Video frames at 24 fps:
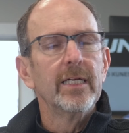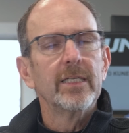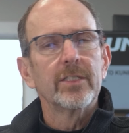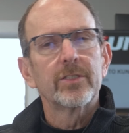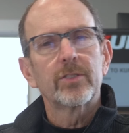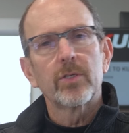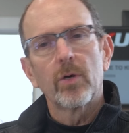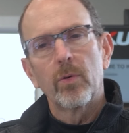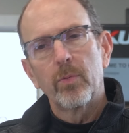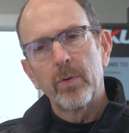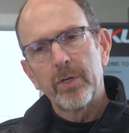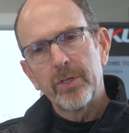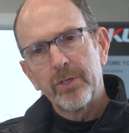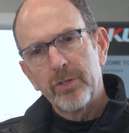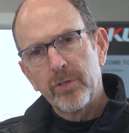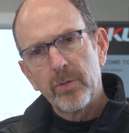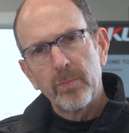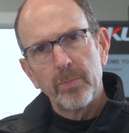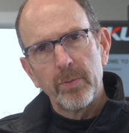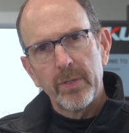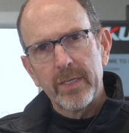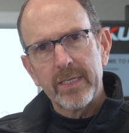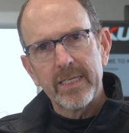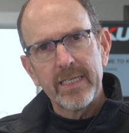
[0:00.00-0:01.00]
So when you
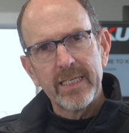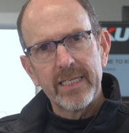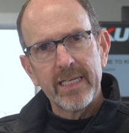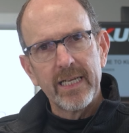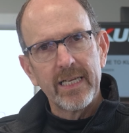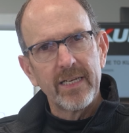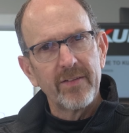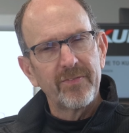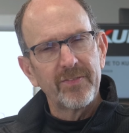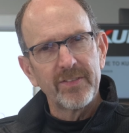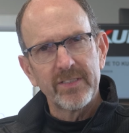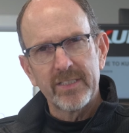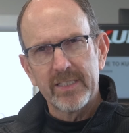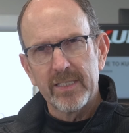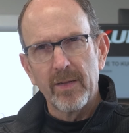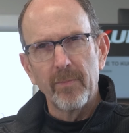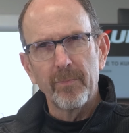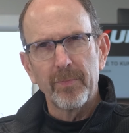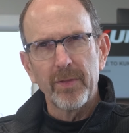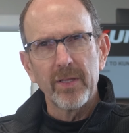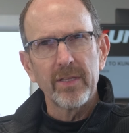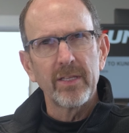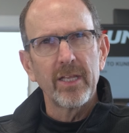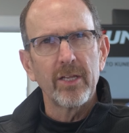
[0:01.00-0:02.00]
bring it in, if it's
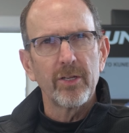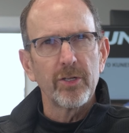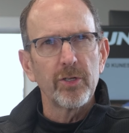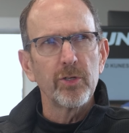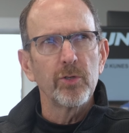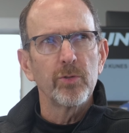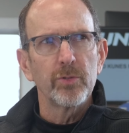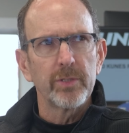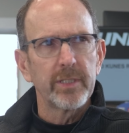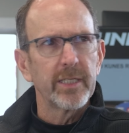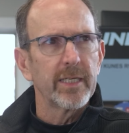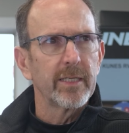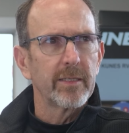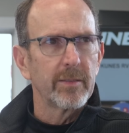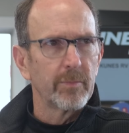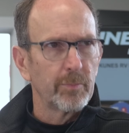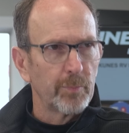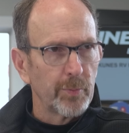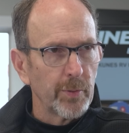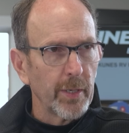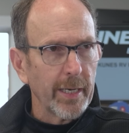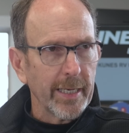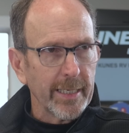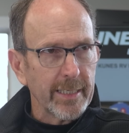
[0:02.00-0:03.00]
something that you didn't
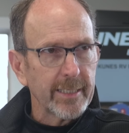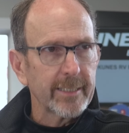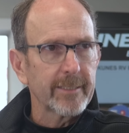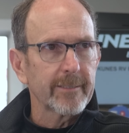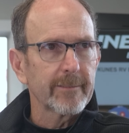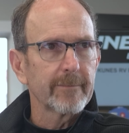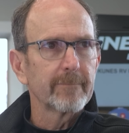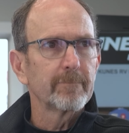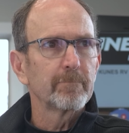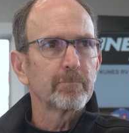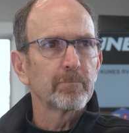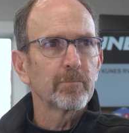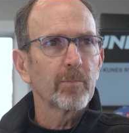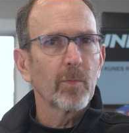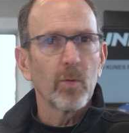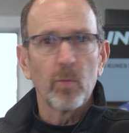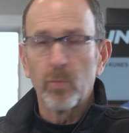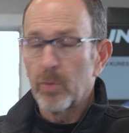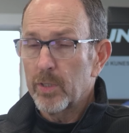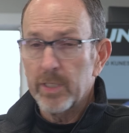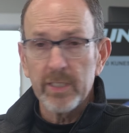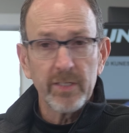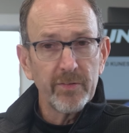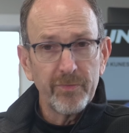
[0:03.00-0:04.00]
break,
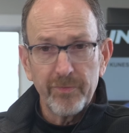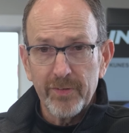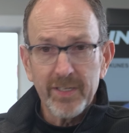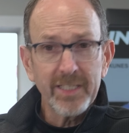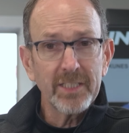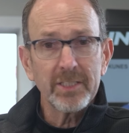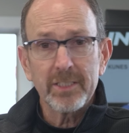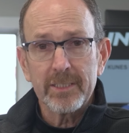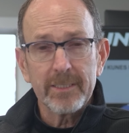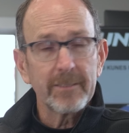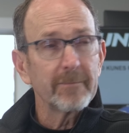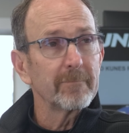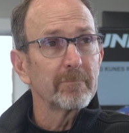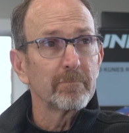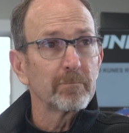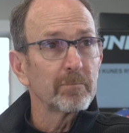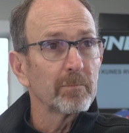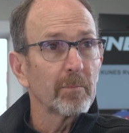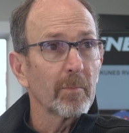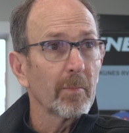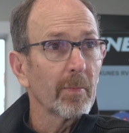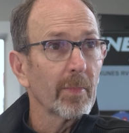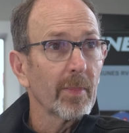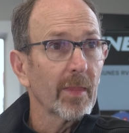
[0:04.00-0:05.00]
we're going to fix it.
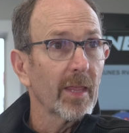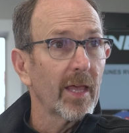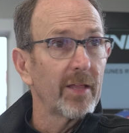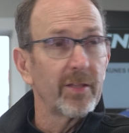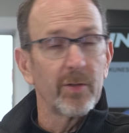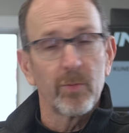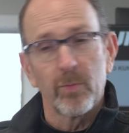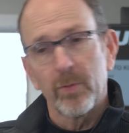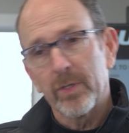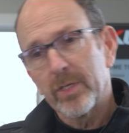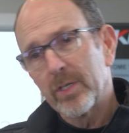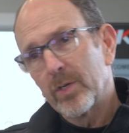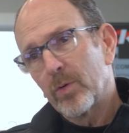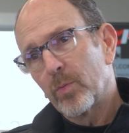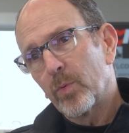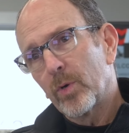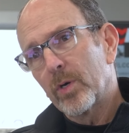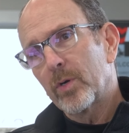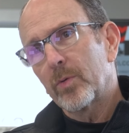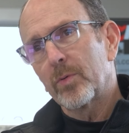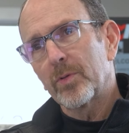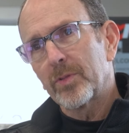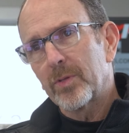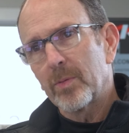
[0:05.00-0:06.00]
And then we're going to
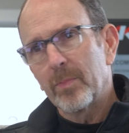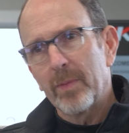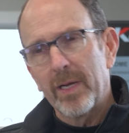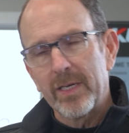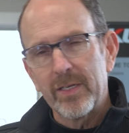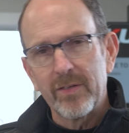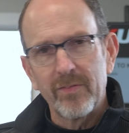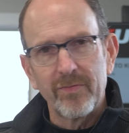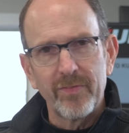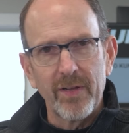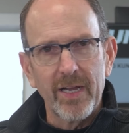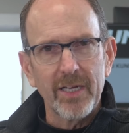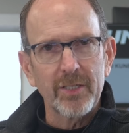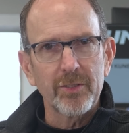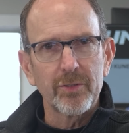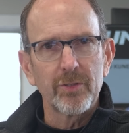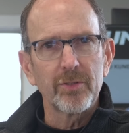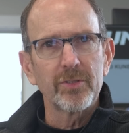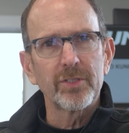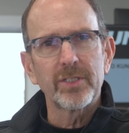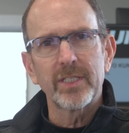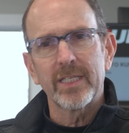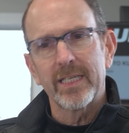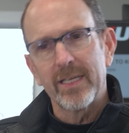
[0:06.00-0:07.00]
work with the
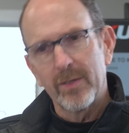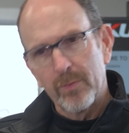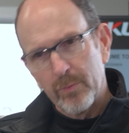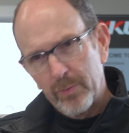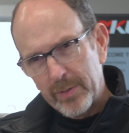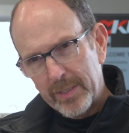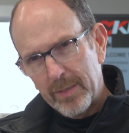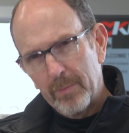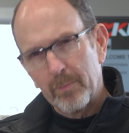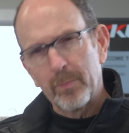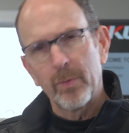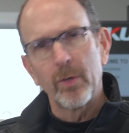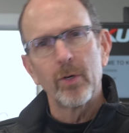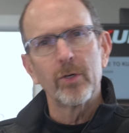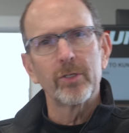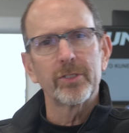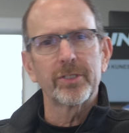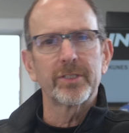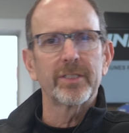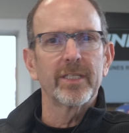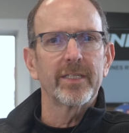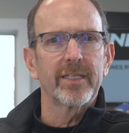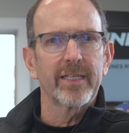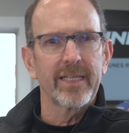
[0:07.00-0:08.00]
manufacturers to get
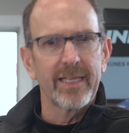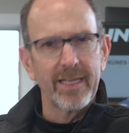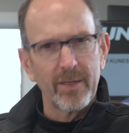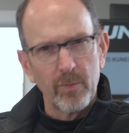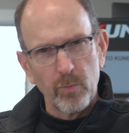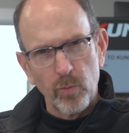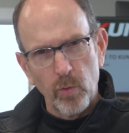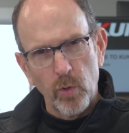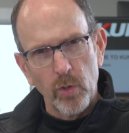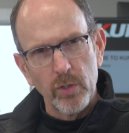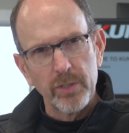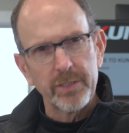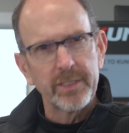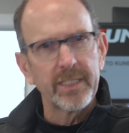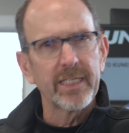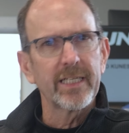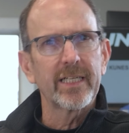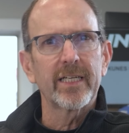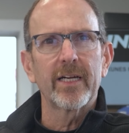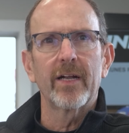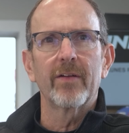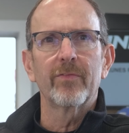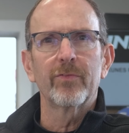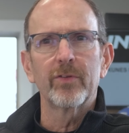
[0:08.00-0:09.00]
reimbursed and to get warranty
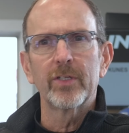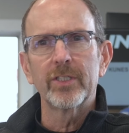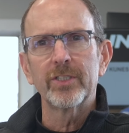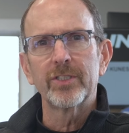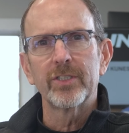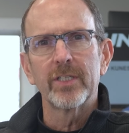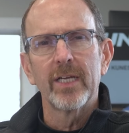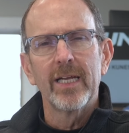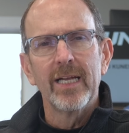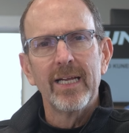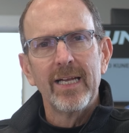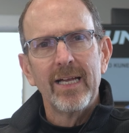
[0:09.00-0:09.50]
coverage.